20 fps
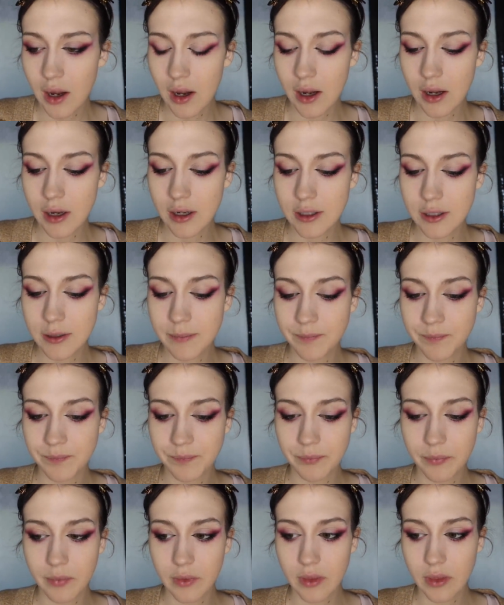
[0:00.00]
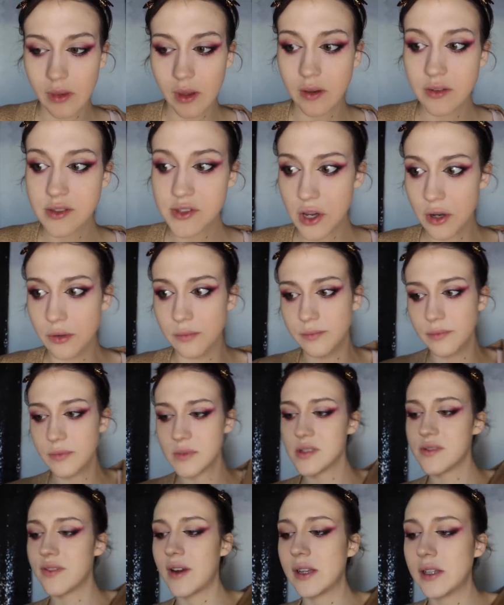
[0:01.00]
Um, so,
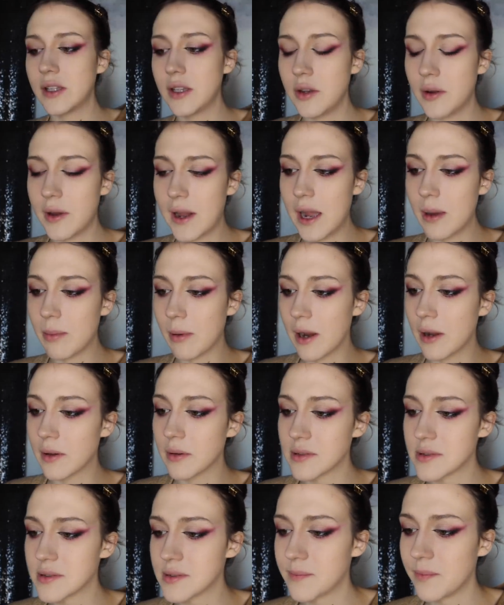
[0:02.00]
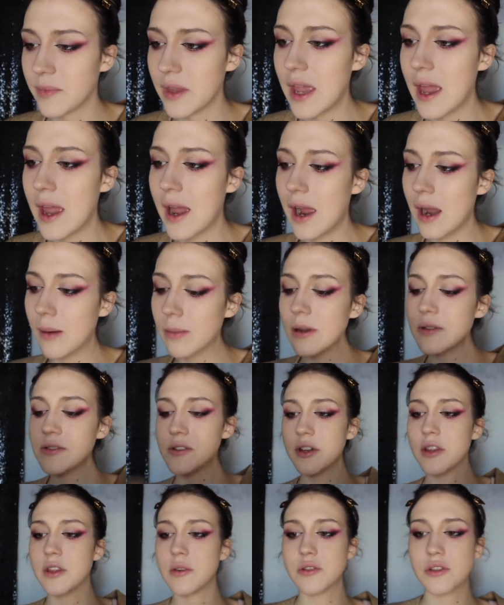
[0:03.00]
let's finally do eyebrows.
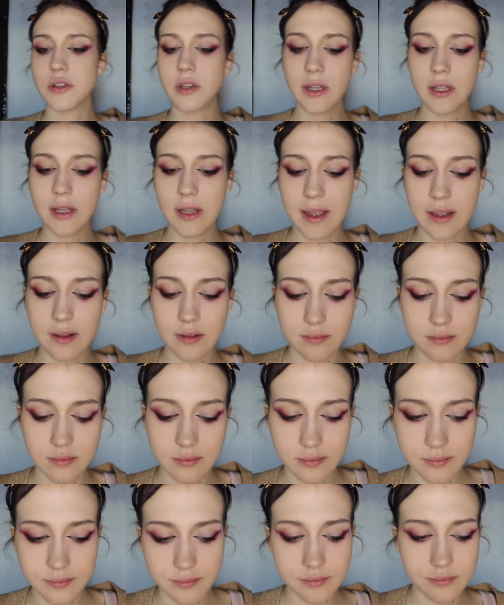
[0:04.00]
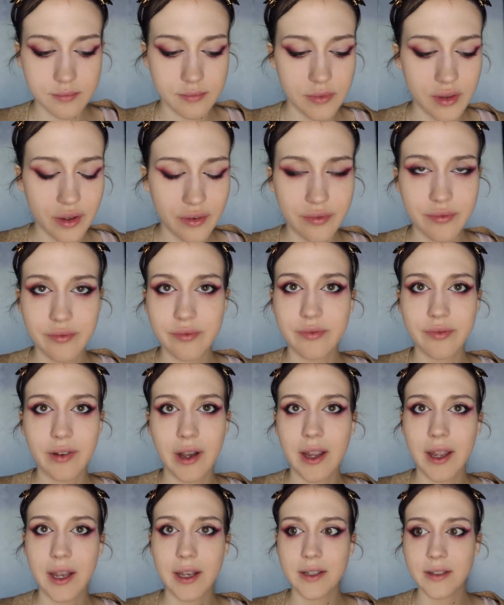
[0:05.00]
Eyebrows are usually like the
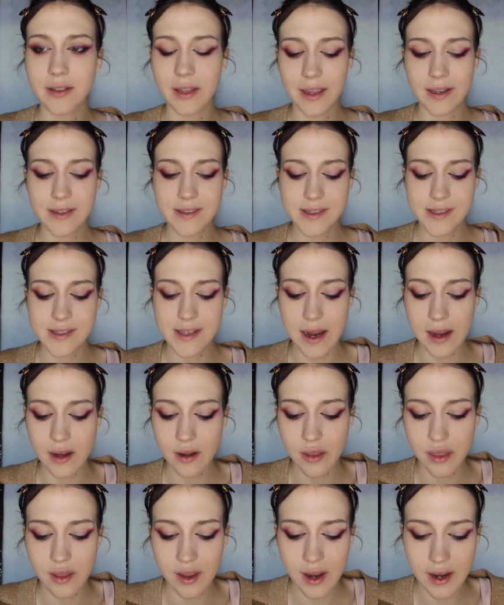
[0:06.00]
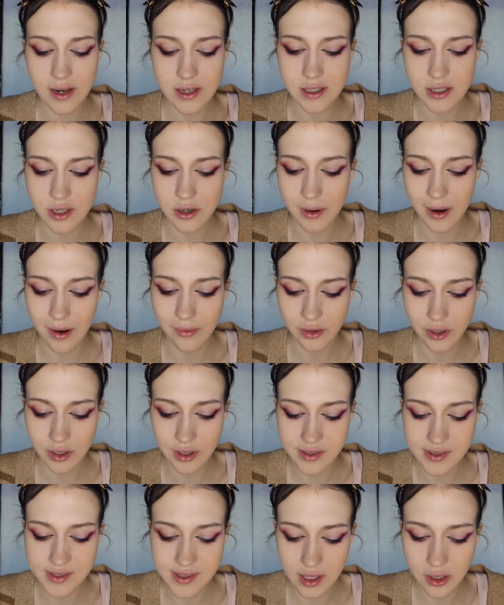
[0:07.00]
fucking like second thing I do after
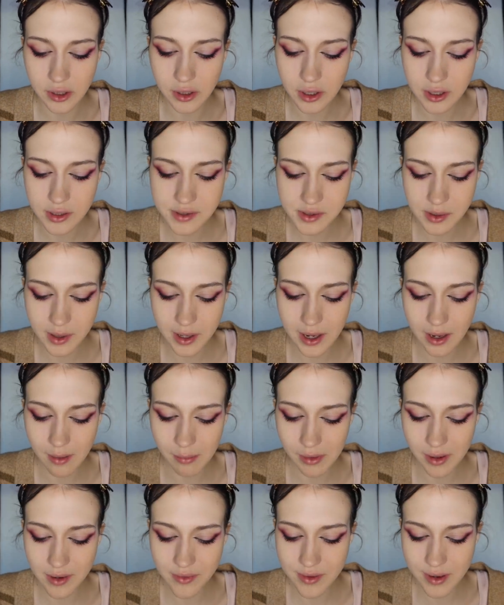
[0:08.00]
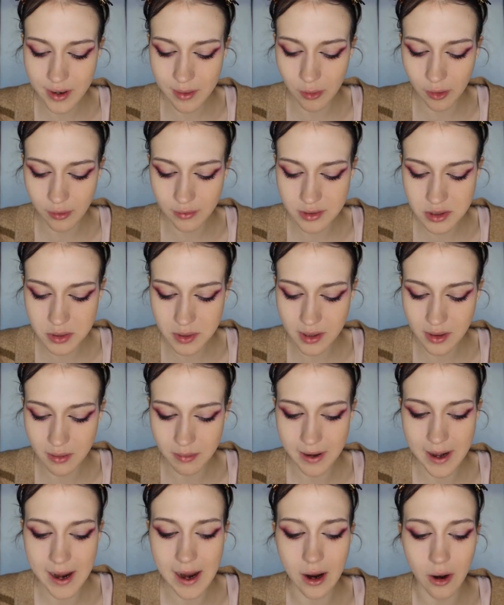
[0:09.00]
concealer, so I can't believe that I'm doing
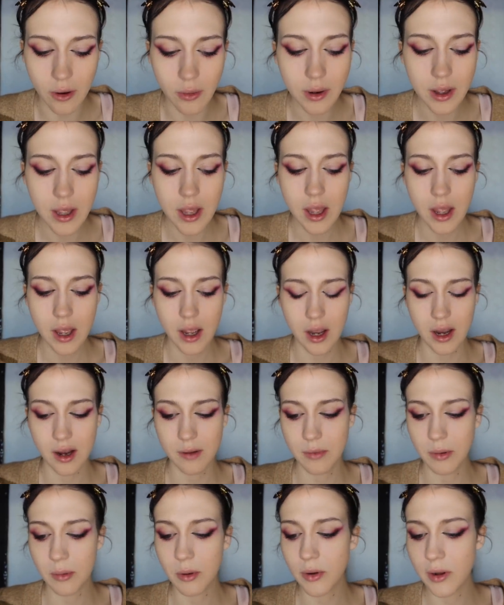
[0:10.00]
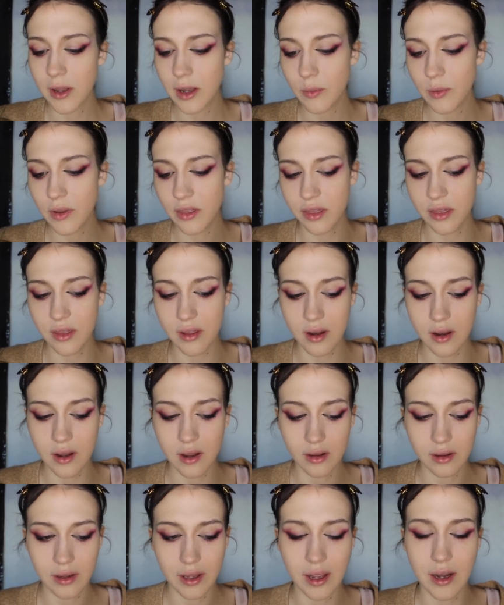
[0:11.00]
them now. Um, I'm going in with
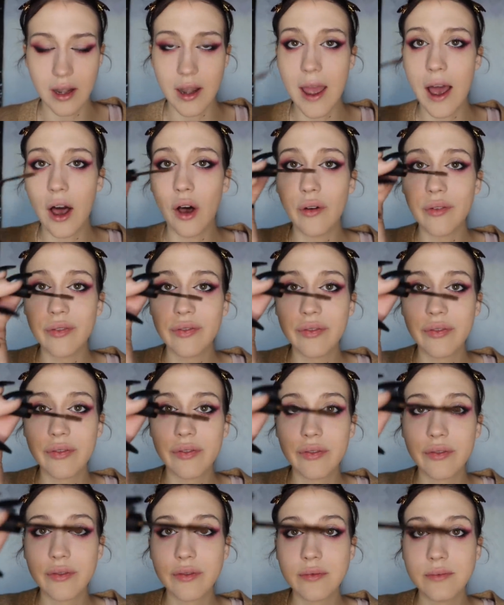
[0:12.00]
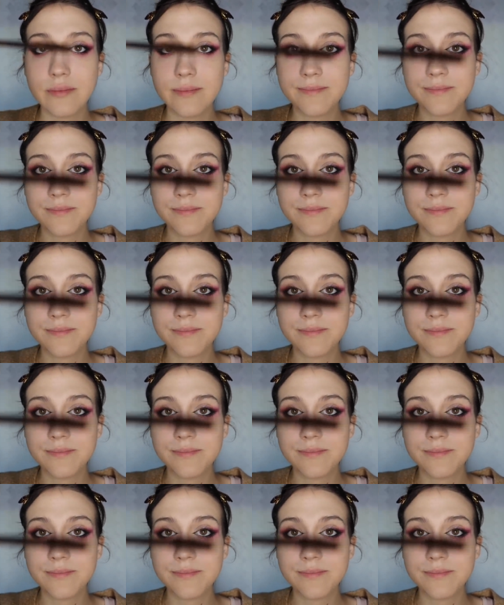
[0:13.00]
the like an e.l.f.